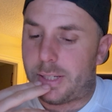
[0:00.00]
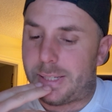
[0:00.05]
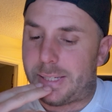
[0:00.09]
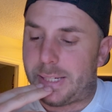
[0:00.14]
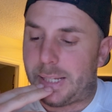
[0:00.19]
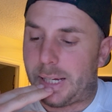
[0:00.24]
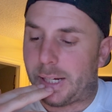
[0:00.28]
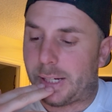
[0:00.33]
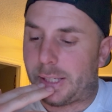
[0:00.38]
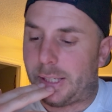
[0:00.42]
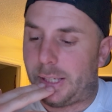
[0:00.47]

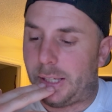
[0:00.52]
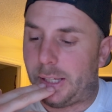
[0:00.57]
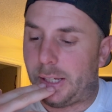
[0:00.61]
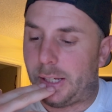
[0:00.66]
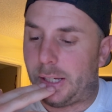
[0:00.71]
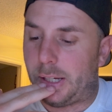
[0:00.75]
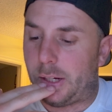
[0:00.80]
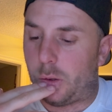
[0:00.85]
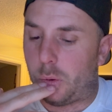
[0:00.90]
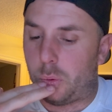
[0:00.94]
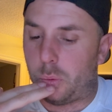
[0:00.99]

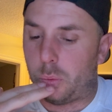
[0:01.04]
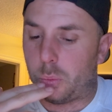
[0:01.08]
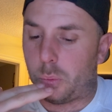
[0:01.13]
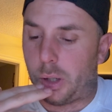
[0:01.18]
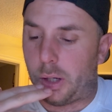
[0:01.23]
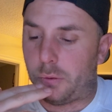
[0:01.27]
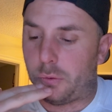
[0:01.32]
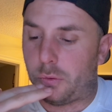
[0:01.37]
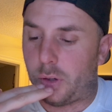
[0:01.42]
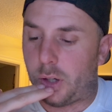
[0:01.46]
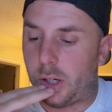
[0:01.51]
Decking,
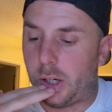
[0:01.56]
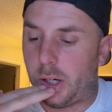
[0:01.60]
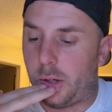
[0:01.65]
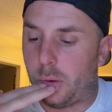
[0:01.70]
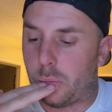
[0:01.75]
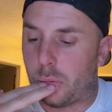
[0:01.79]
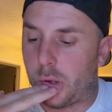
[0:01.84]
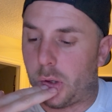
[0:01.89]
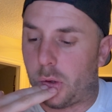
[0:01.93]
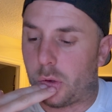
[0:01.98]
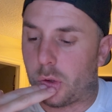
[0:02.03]
Wi-Fi
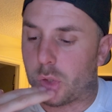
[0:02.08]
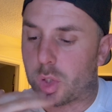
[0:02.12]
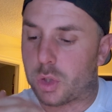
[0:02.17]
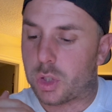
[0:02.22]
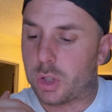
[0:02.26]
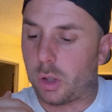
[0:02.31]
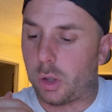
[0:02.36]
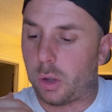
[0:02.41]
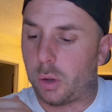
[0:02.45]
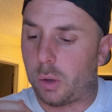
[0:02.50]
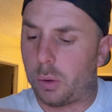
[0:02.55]
router.
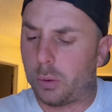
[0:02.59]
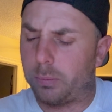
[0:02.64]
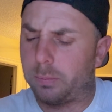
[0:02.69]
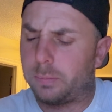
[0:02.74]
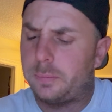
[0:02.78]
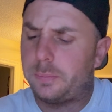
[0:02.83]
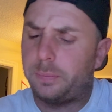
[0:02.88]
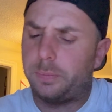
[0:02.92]
So,